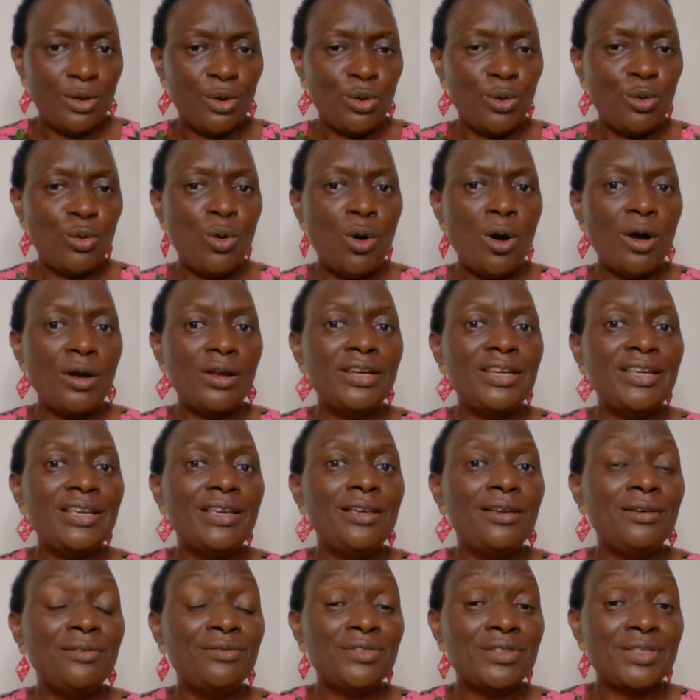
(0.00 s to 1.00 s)
God
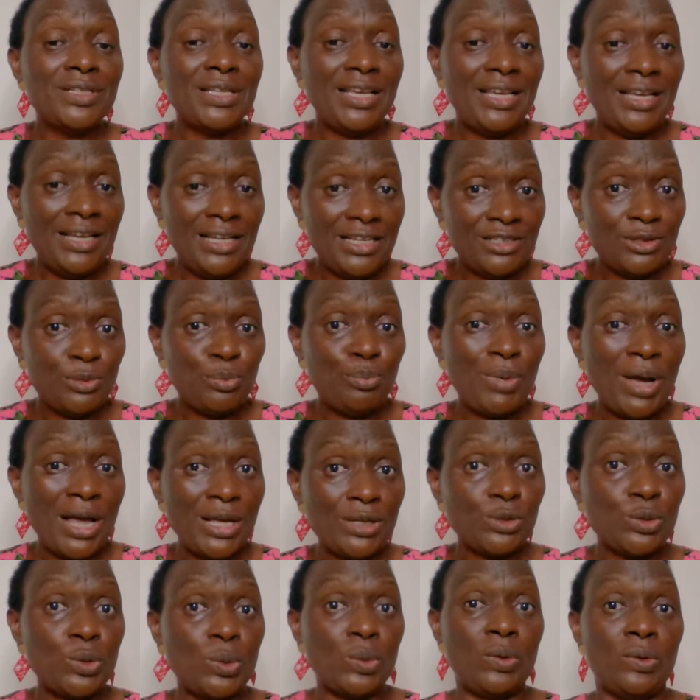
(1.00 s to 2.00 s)
gives each
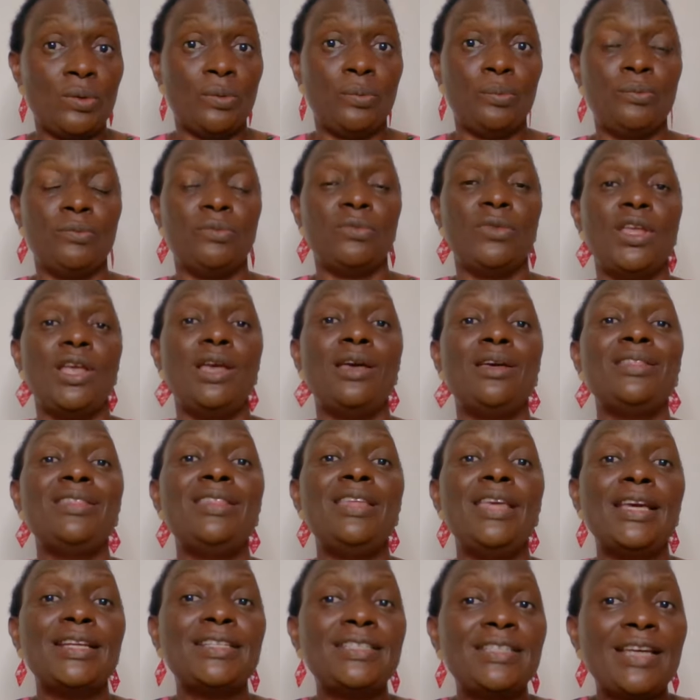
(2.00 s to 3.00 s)
person
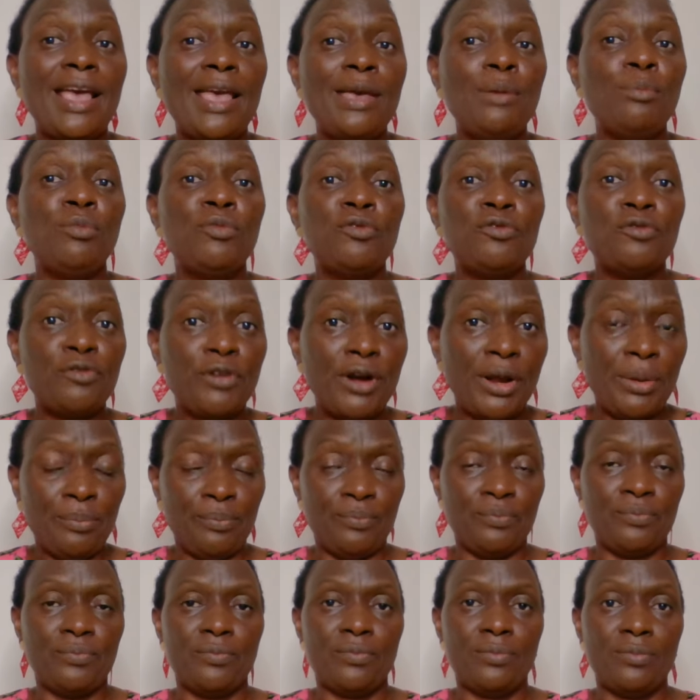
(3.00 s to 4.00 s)
their time
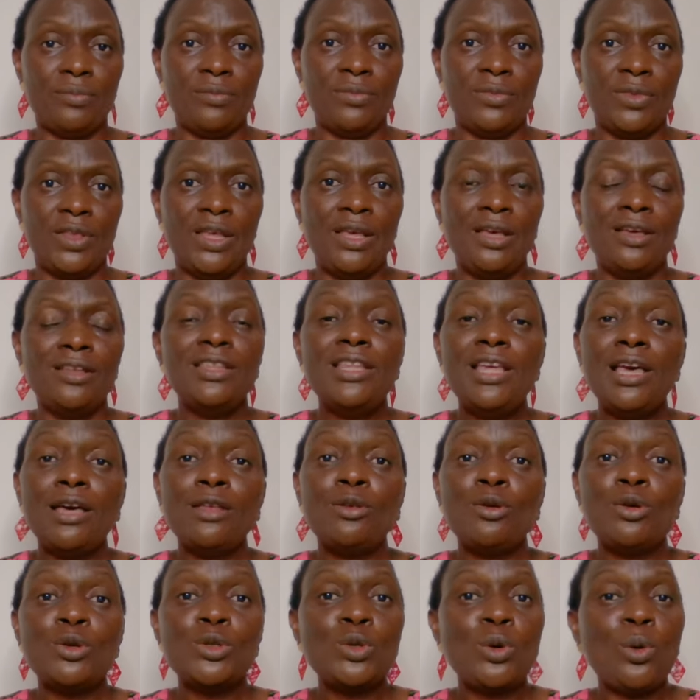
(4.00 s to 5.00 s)
frame. There are
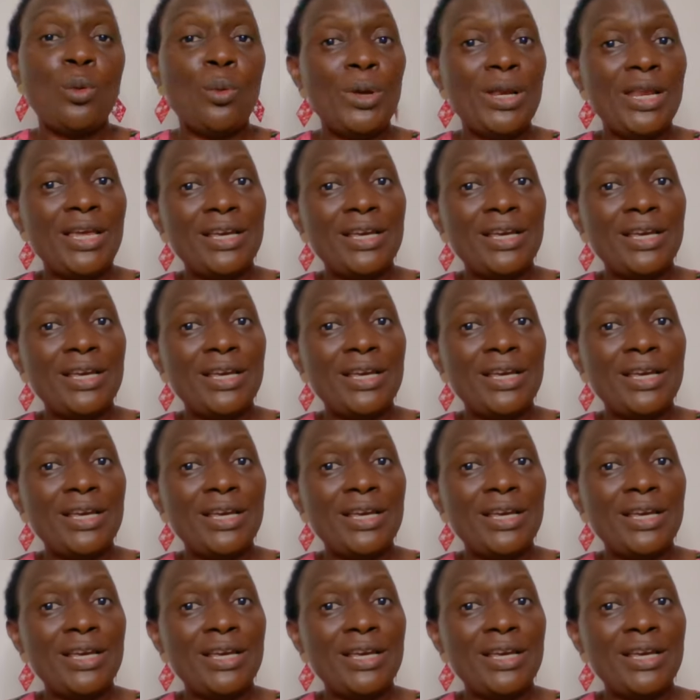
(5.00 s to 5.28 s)
those who will